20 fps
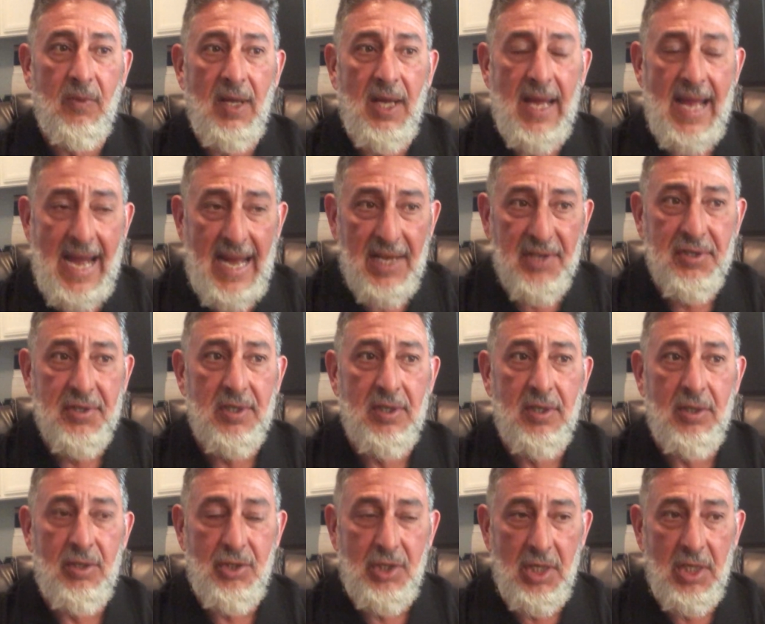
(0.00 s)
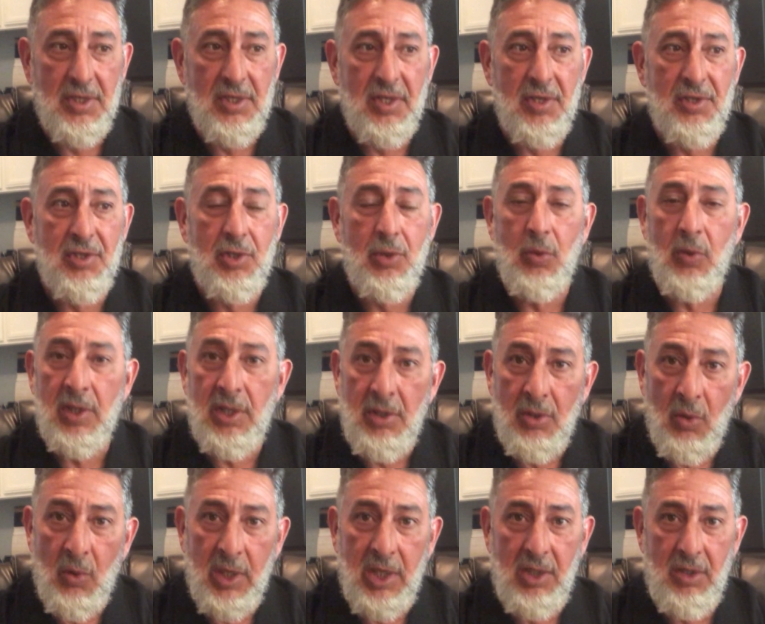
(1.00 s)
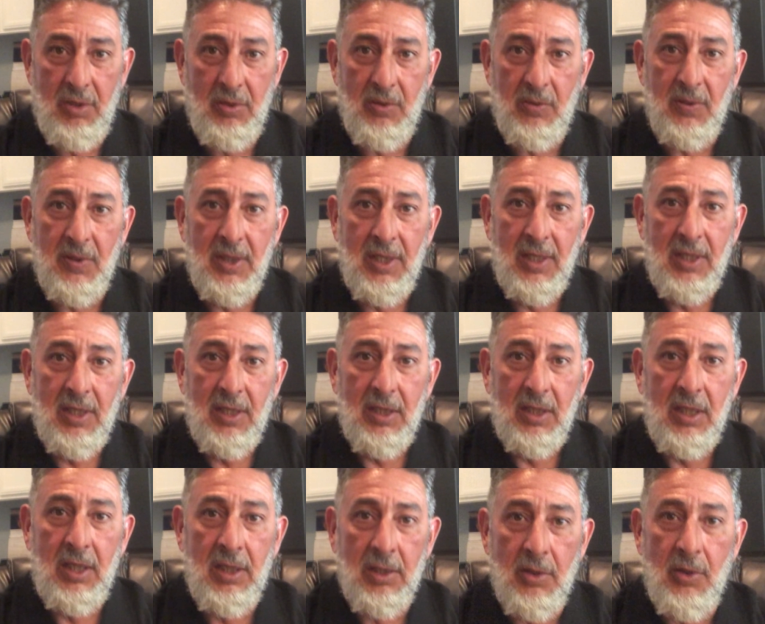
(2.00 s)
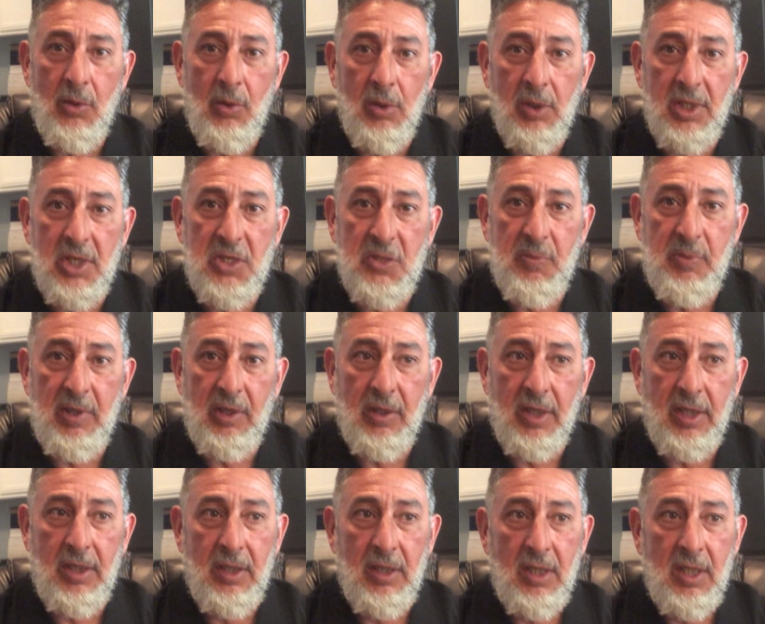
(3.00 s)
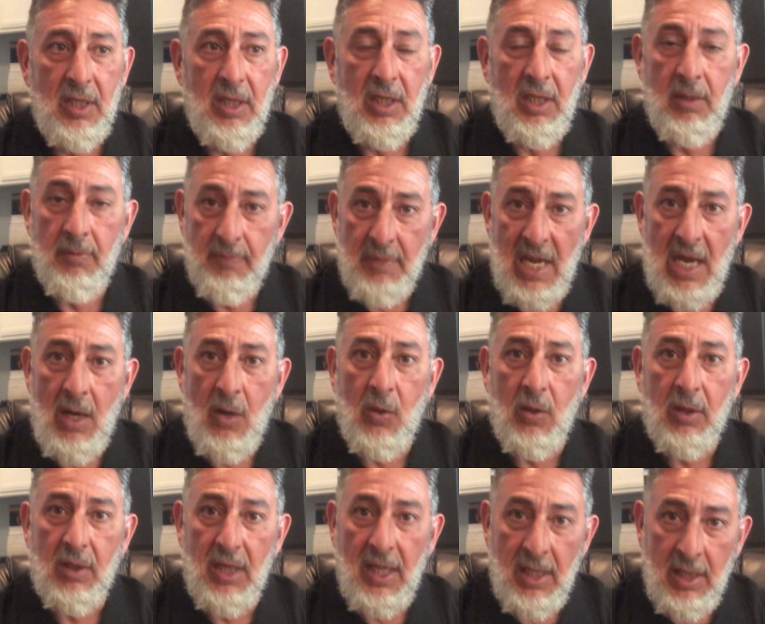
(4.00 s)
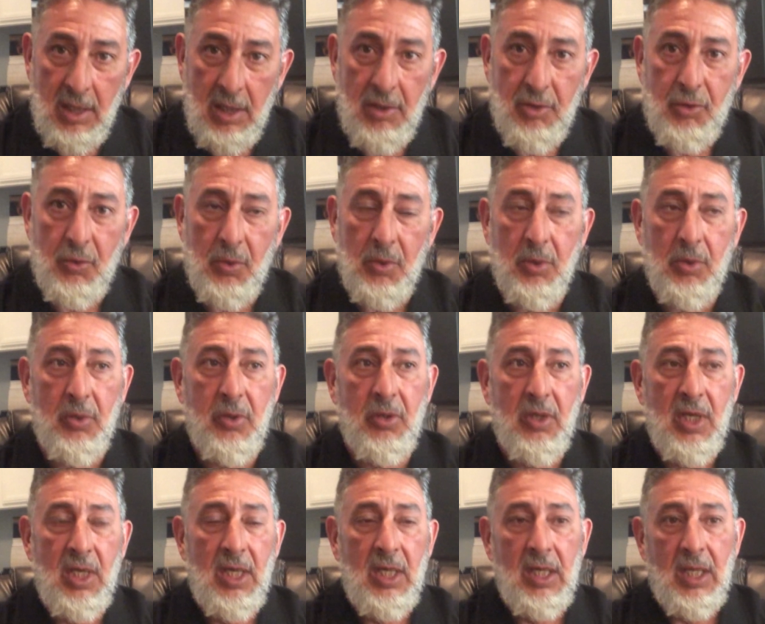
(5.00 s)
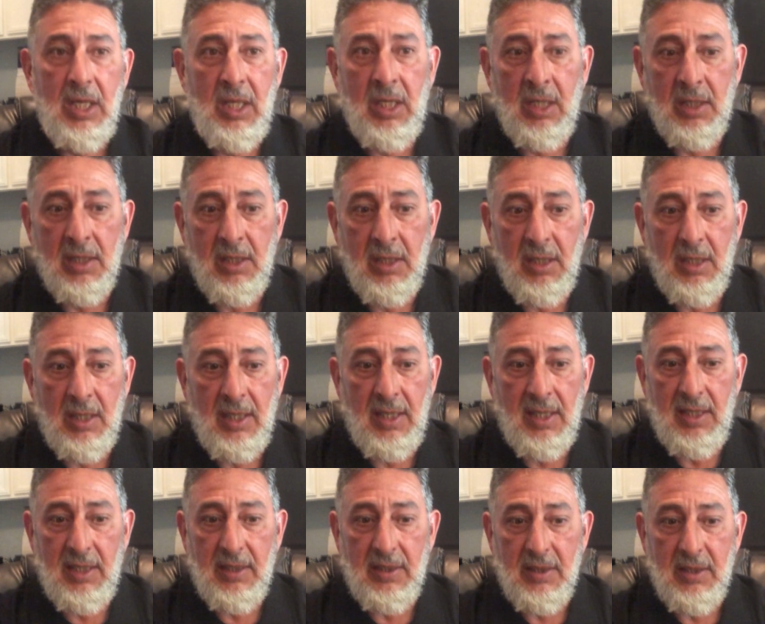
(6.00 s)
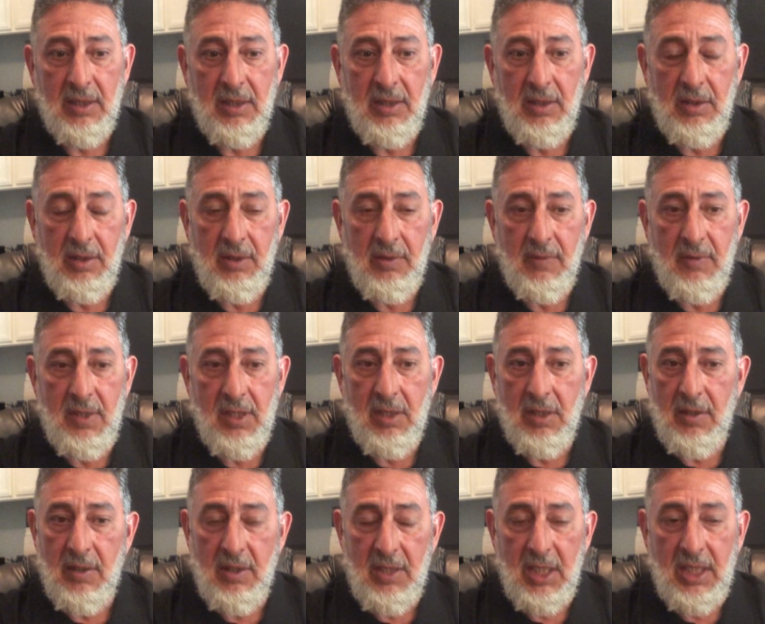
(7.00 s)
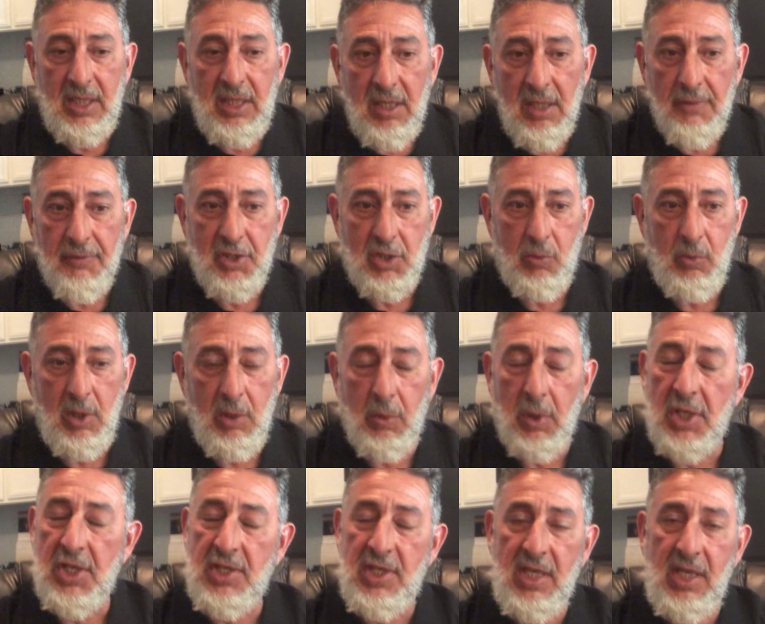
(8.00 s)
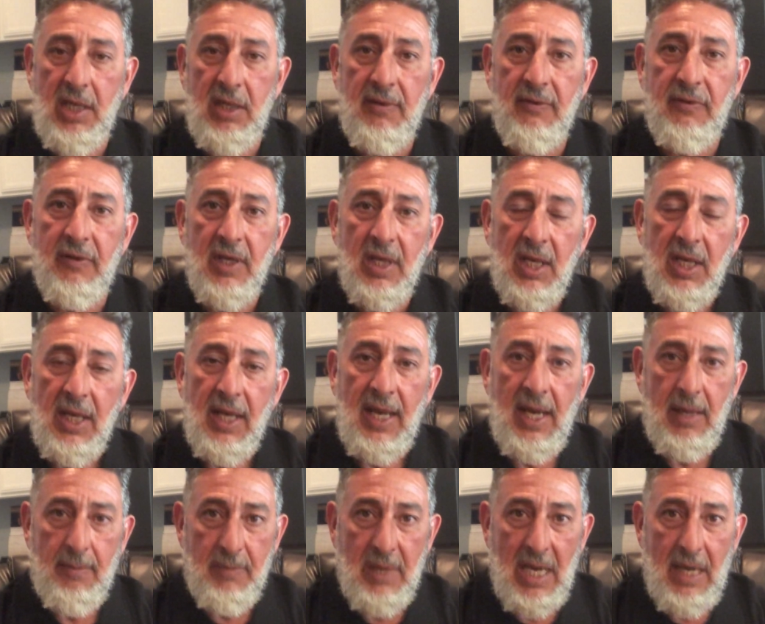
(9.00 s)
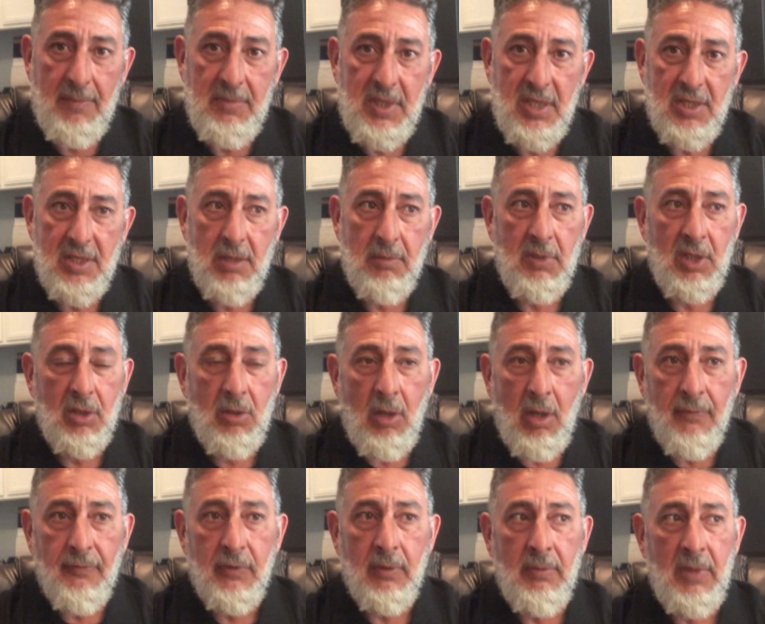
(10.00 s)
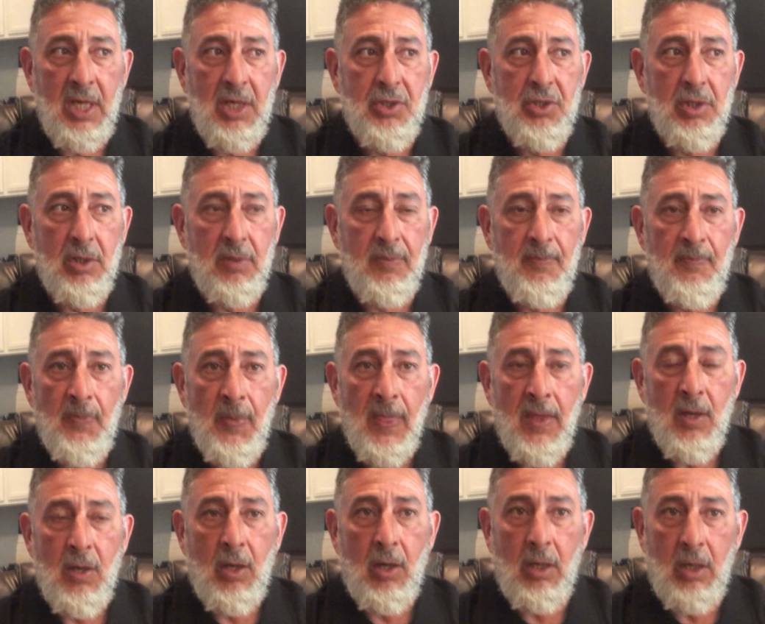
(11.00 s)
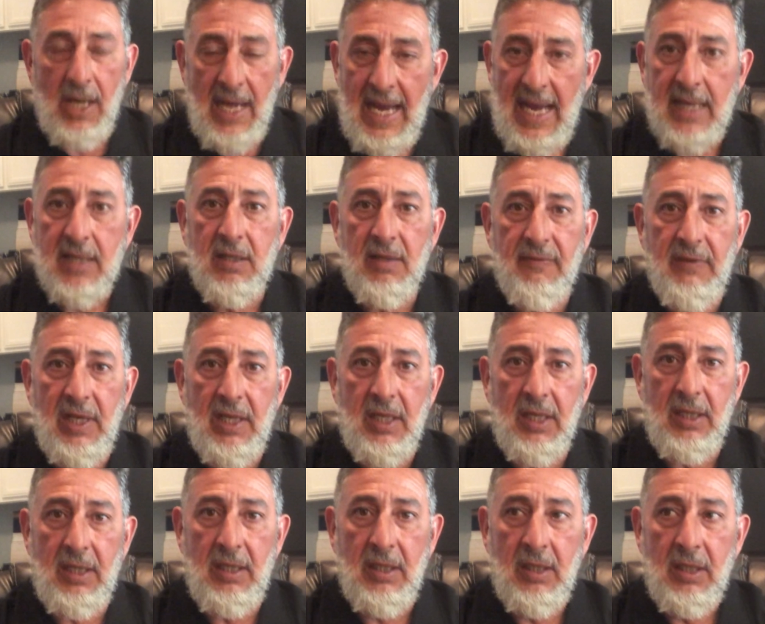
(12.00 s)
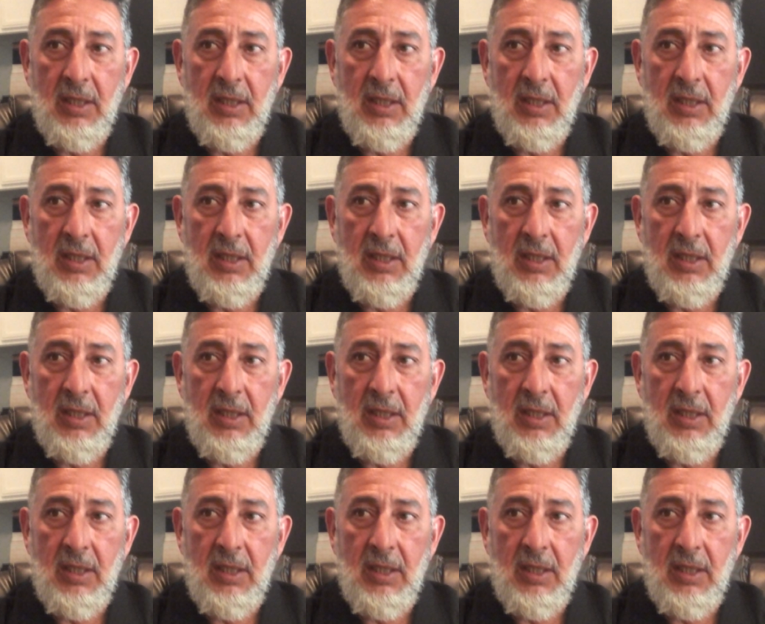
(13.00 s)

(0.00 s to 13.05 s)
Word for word: ask Jesus to anoint you in the Holy Spirit, in power and in truth, and uh, the the gifts we receive at baptism and confirmation are activated